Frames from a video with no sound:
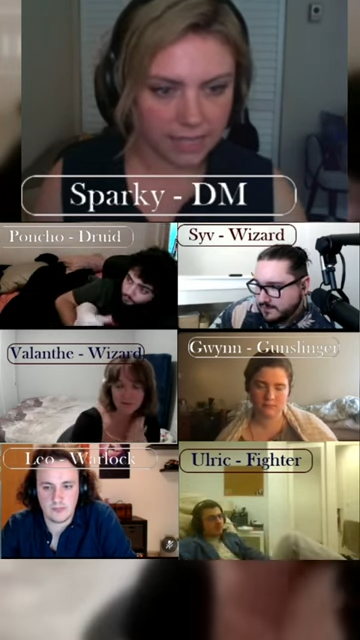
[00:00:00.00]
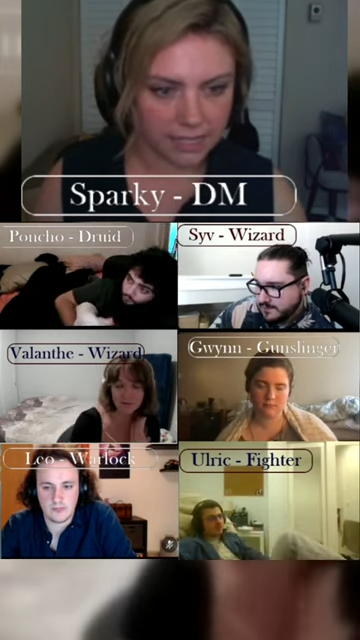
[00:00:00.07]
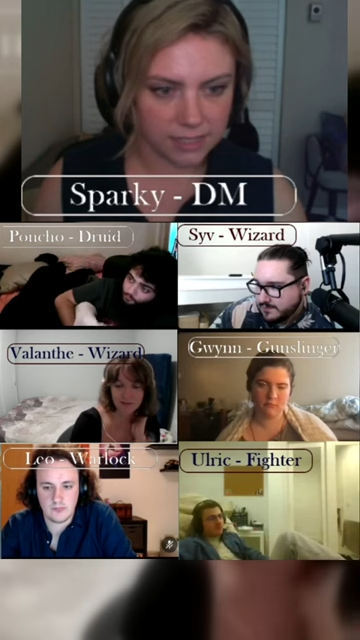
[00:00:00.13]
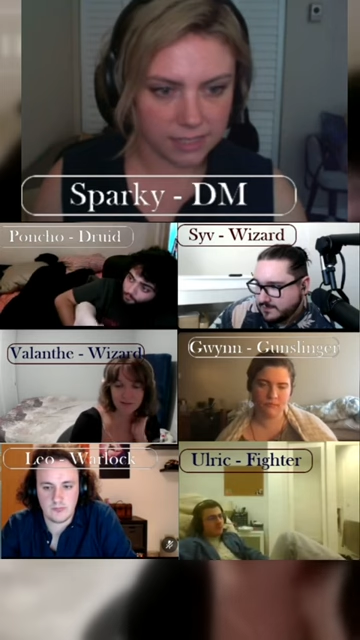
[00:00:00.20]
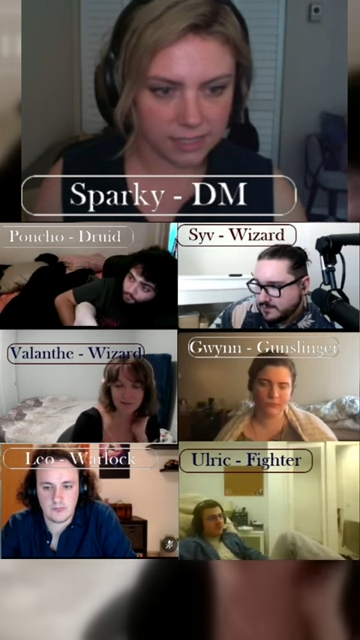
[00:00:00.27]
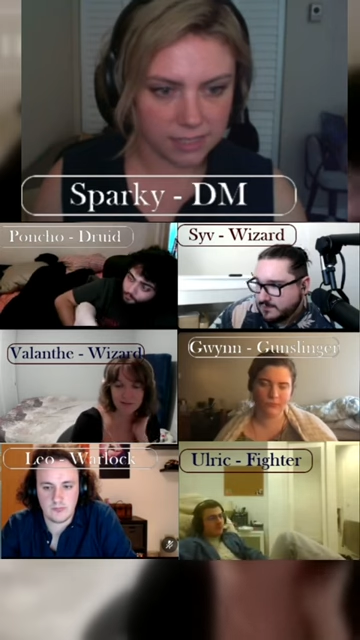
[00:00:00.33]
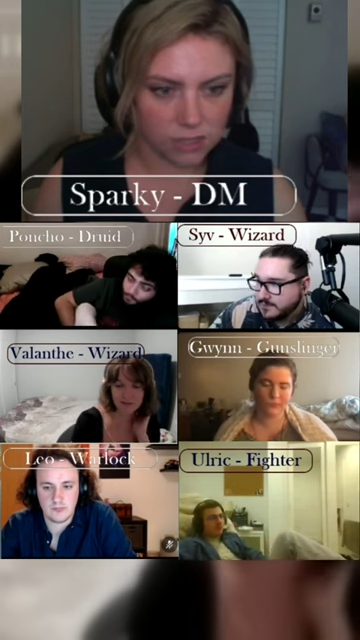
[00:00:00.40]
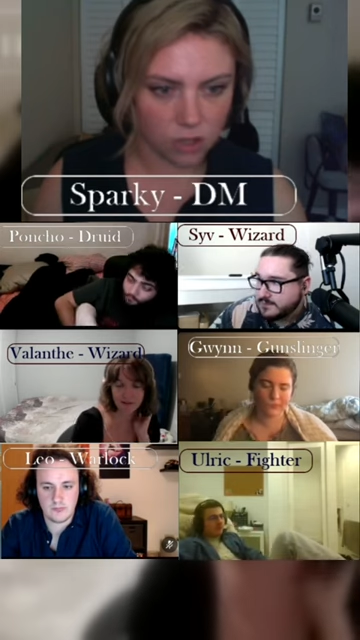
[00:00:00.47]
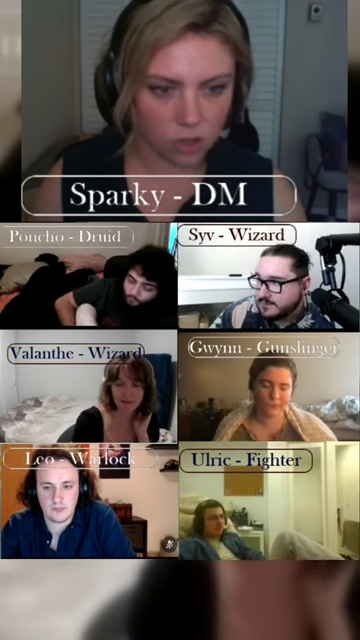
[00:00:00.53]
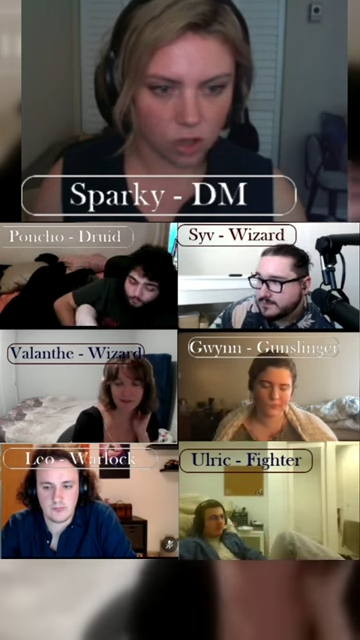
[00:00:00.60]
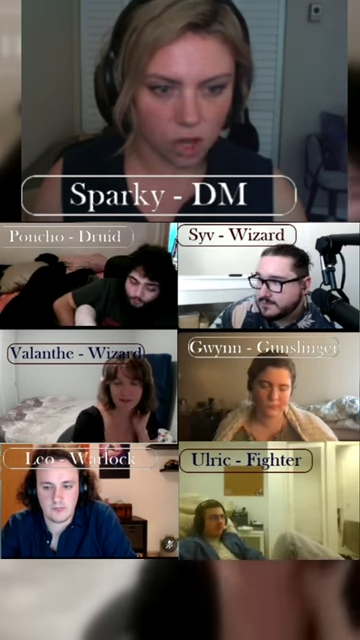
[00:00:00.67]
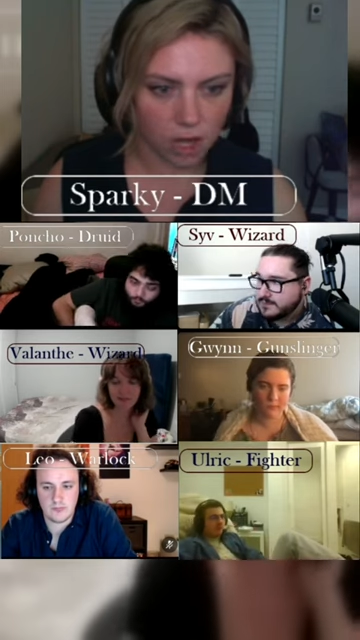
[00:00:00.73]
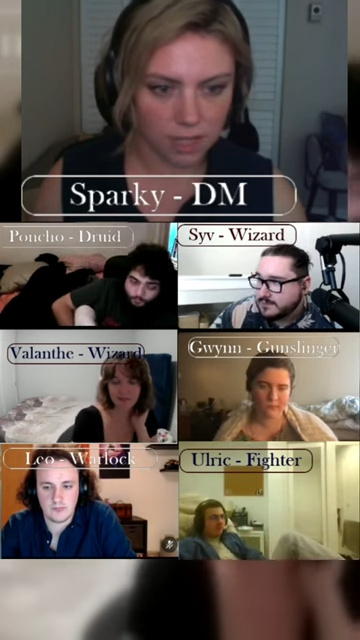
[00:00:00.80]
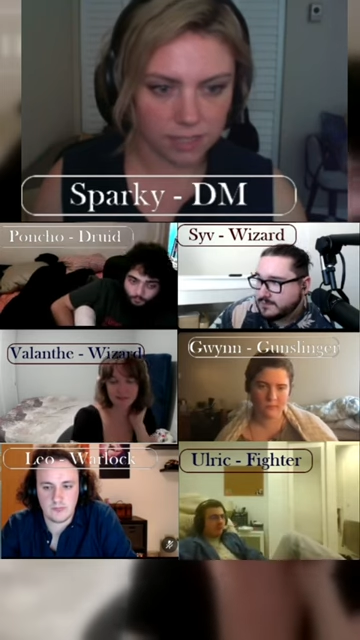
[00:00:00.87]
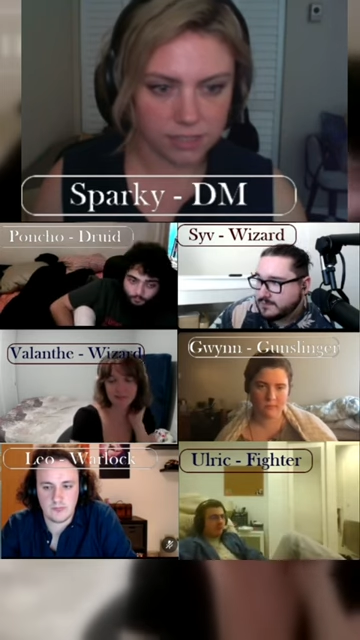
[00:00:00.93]
as these
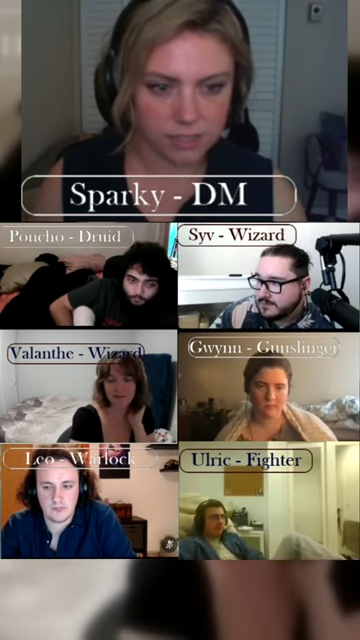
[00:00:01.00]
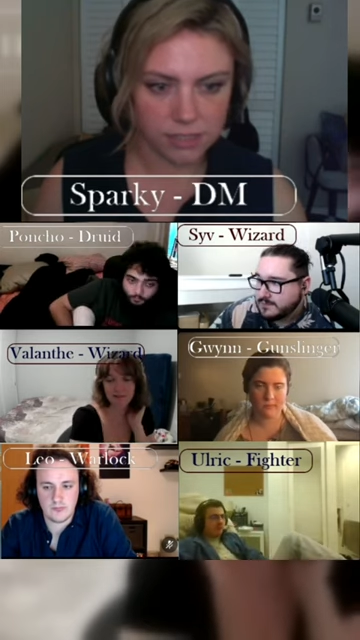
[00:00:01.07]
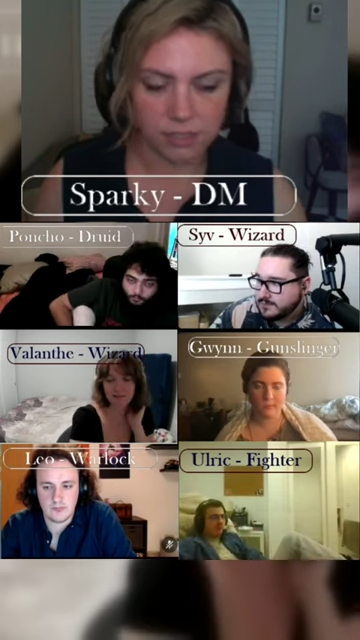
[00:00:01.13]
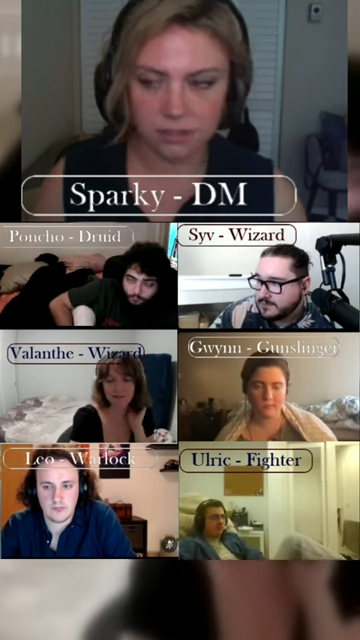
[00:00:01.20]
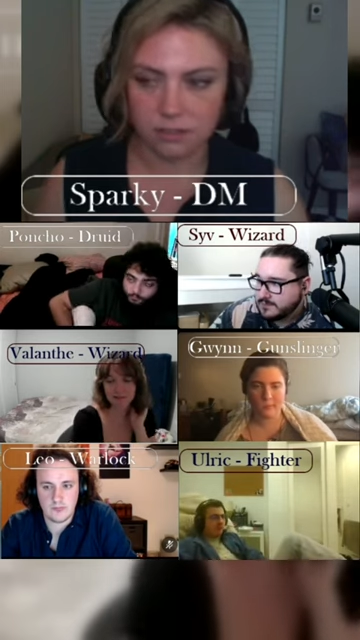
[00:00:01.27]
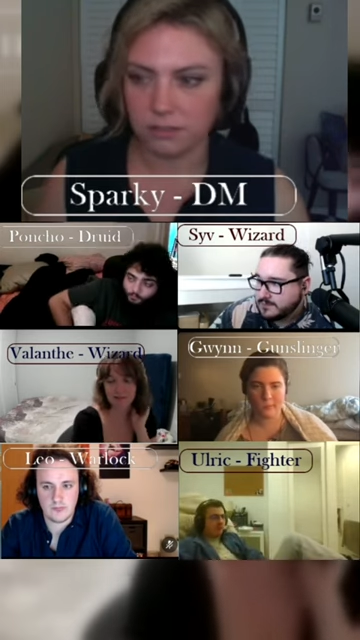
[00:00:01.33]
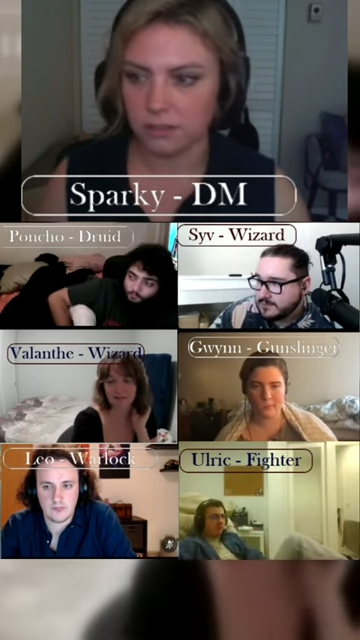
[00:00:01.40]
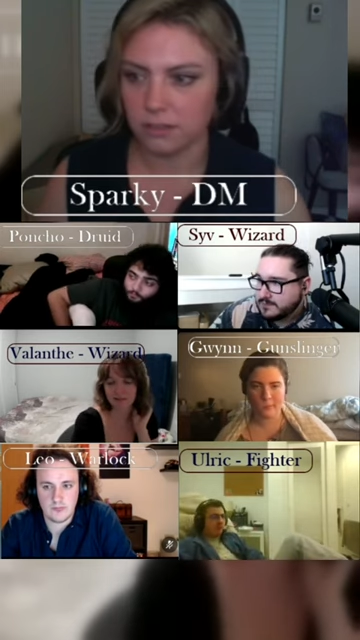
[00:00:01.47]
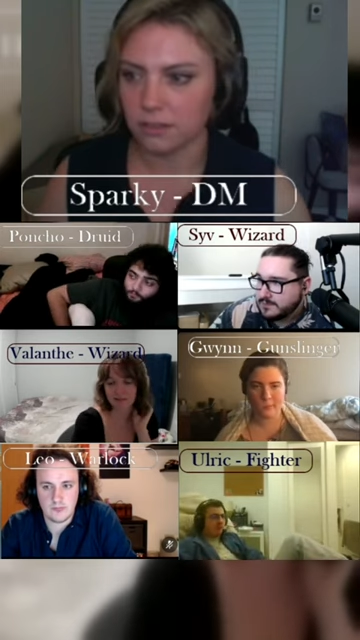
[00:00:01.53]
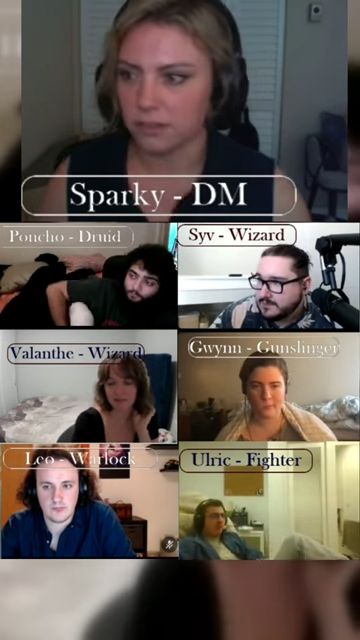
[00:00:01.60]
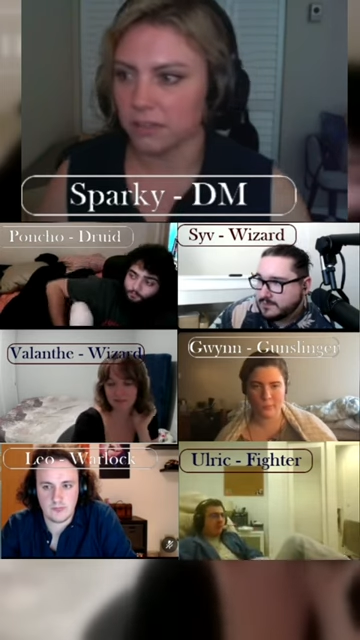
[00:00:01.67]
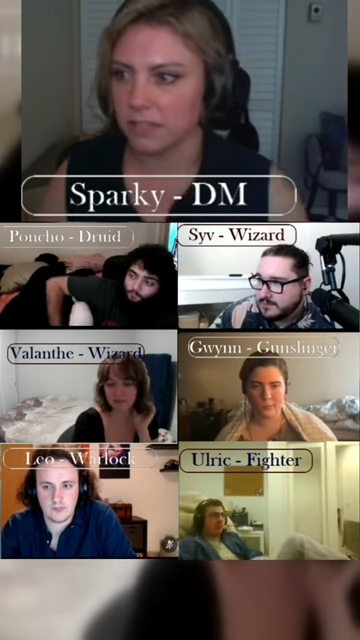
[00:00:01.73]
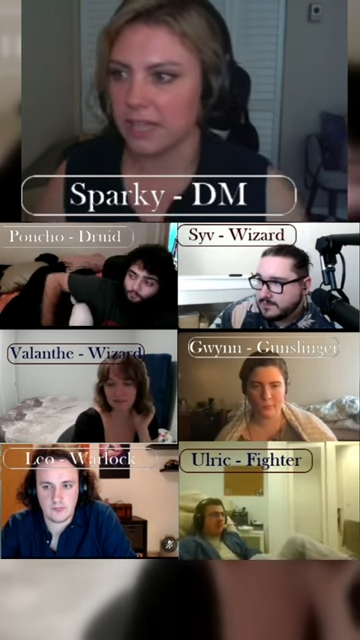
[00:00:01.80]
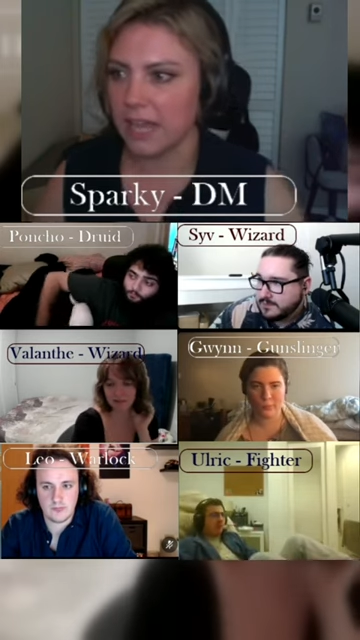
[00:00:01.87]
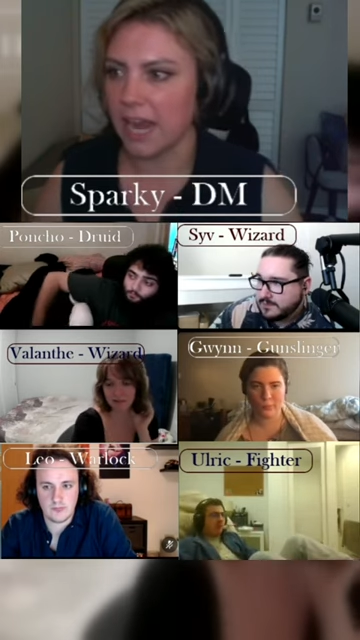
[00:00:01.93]
claws
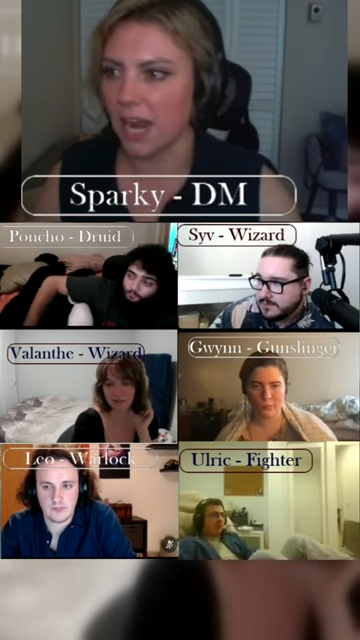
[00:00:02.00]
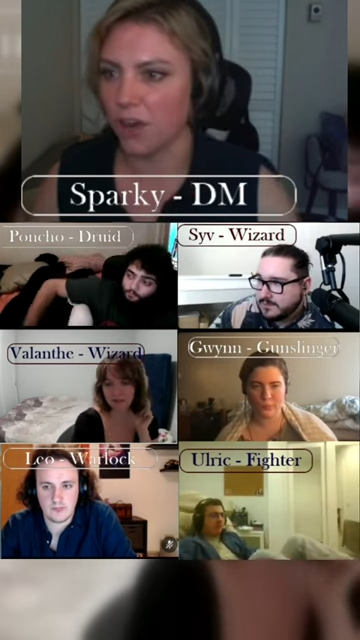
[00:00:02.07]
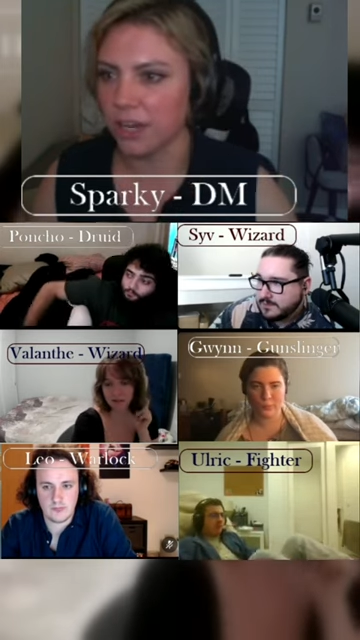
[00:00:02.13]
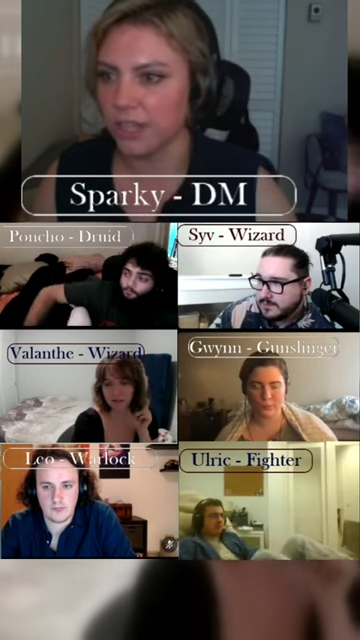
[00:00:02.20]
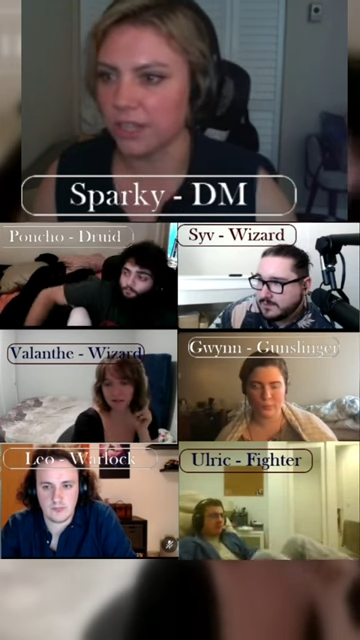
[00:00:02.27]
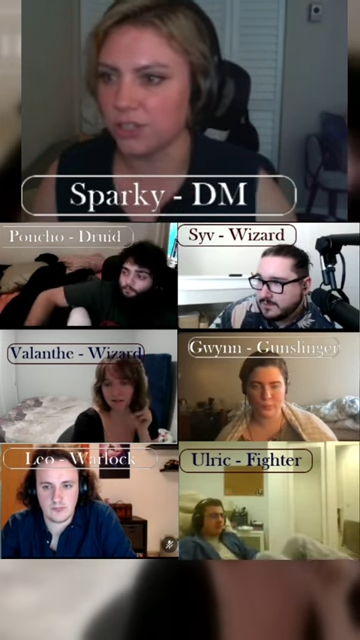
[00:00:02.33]
tear